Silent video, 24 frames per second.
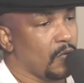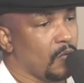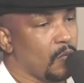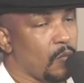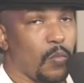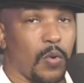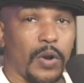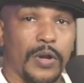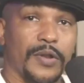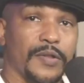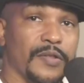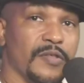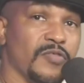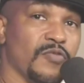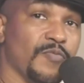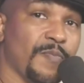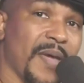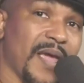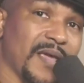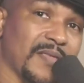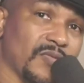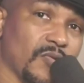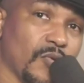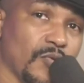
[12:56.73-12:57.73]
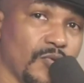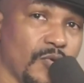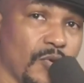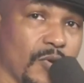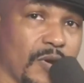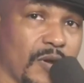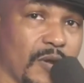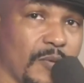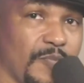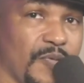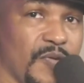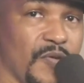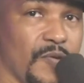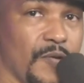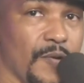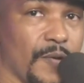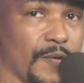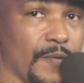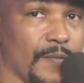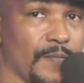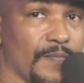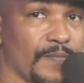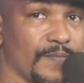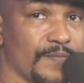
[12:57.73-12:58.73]
What are the specs on your
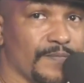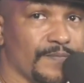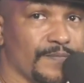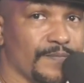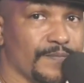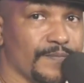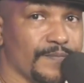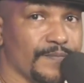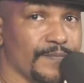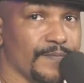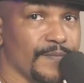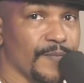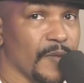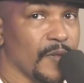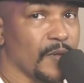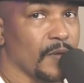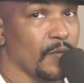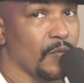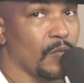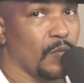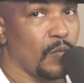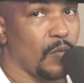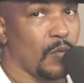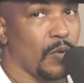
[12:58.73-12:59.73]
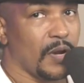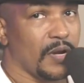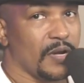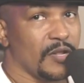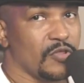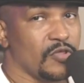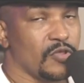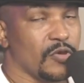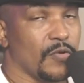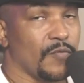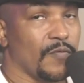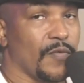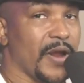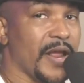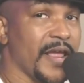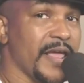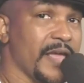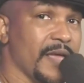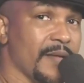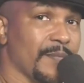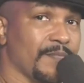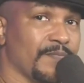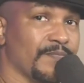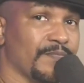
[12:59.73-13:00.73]
computer? What is your
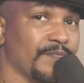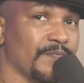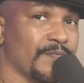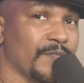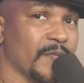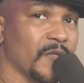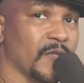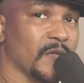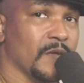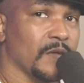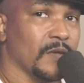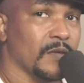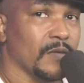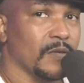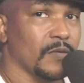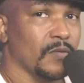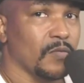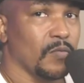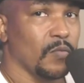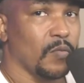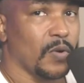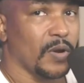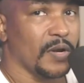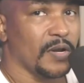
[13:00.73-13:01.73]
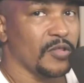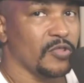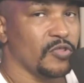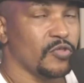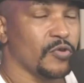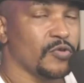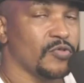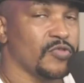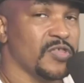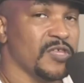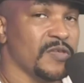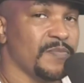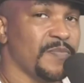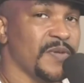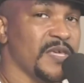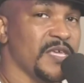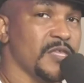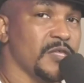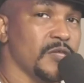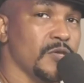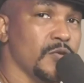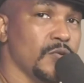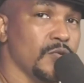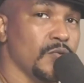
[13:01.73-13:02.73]
RAM? What is your
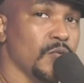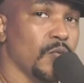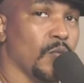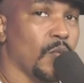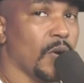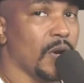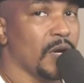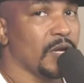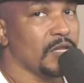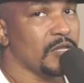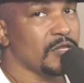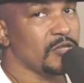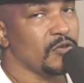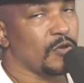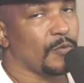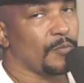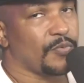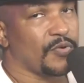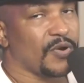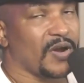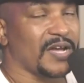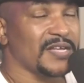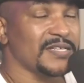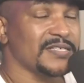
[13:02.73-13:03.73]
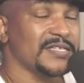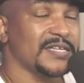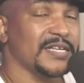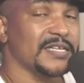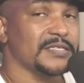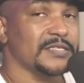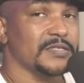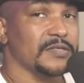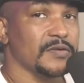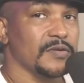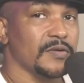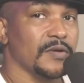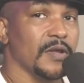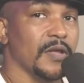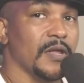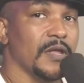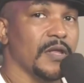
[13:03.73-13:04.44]
GPU? What is your processor?